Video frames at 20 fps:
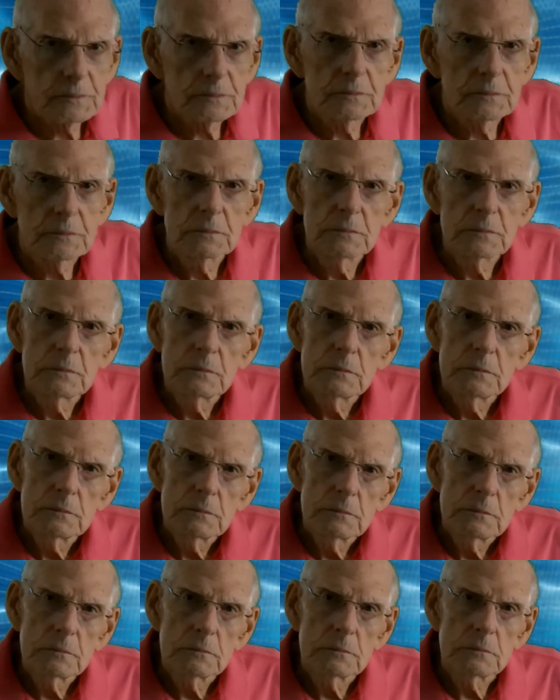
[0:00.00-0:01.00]

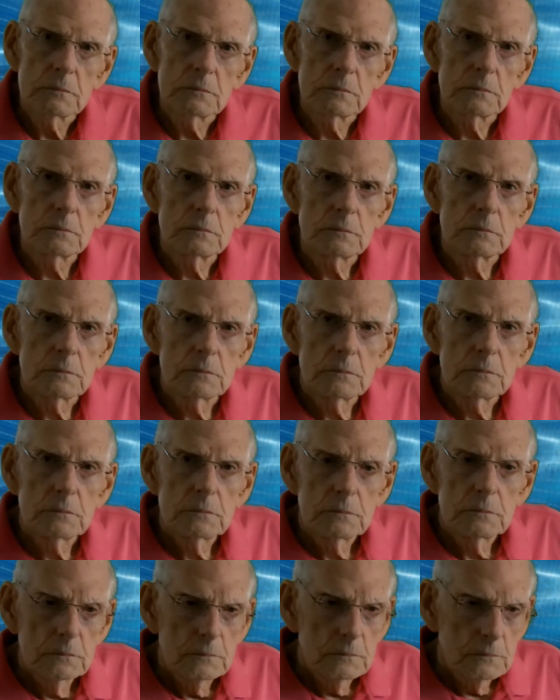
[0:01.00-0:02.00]

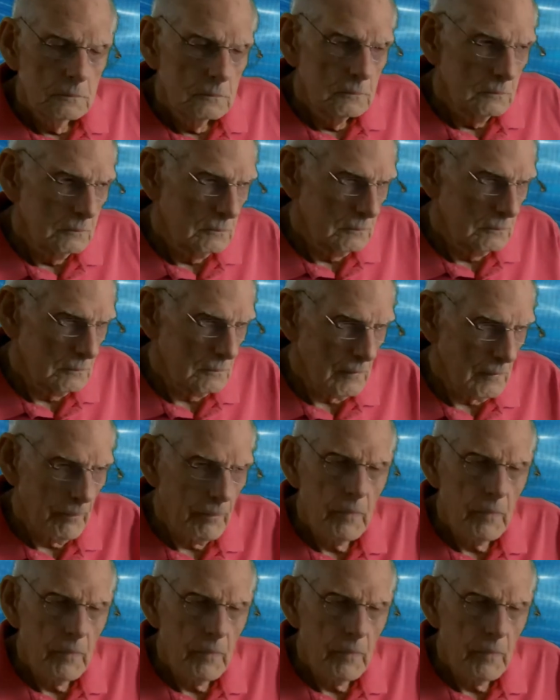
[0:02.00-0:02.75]
Nothing is said.